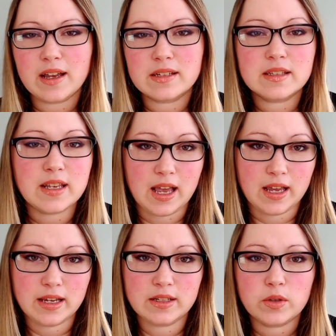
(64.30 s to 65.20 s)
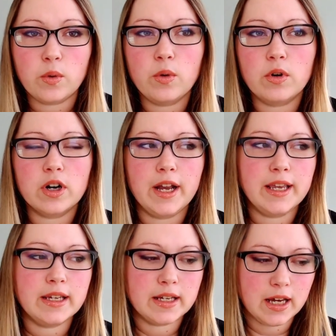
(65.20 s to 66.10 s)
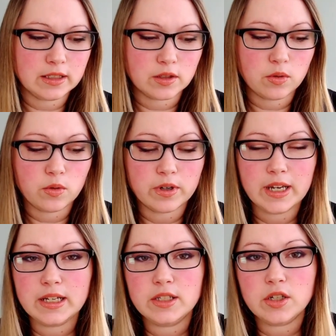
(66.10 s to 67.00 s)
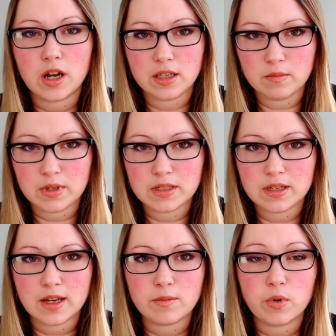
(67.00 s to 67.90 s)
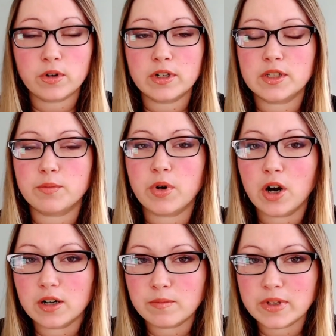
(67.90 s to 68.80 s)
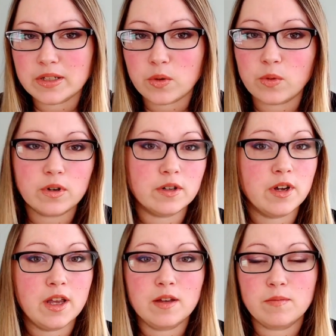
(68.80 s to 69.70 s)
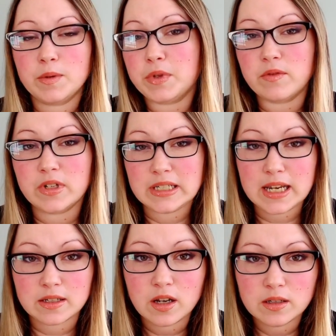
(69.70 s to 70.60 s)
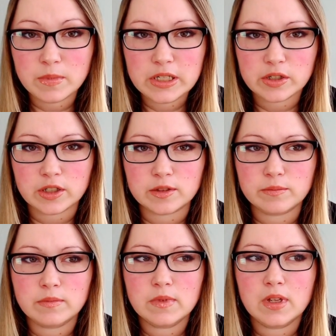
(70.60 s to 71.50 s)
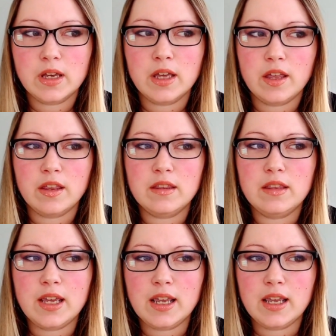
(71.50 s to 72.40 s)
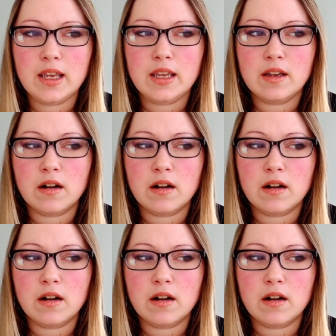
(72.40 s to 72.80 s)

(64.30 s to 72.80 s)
a size or a color or a document type or a department or maybe even a taxonomy term, they